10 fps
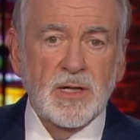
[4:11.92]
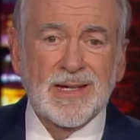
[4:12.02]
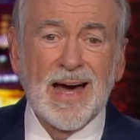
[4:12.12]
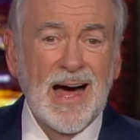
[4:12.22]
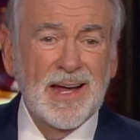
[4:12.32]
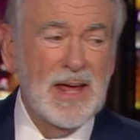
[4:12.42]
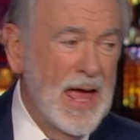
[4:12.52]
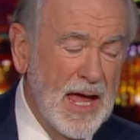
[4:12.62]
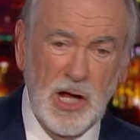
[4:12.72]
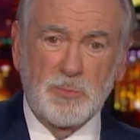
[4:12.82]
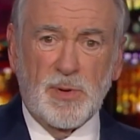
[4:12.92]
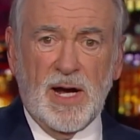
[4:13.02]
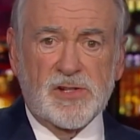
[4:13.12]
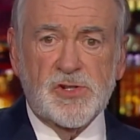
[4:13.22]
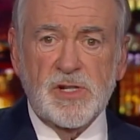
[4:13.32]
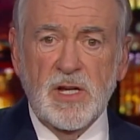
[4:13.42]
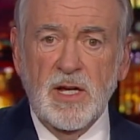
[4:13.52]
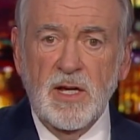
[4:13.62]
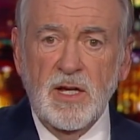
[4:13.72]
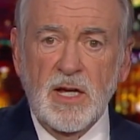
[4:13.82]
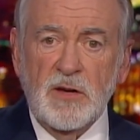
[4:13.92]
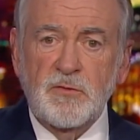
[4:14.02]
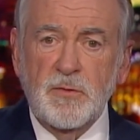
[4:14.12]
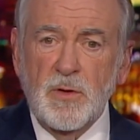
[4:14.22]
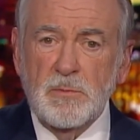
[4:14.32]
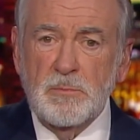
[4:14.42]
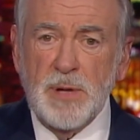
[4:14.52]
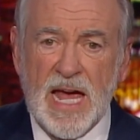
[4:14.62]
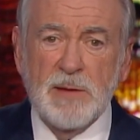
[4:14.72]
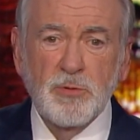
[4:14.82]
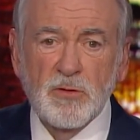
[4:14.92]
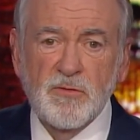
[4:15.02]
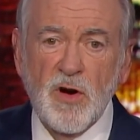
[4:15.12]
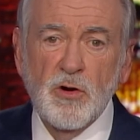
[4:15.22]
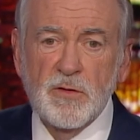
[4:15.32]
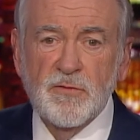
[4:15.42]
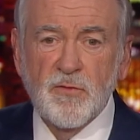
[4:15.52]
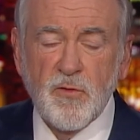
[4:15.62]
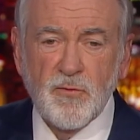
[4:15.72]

God help us if people vote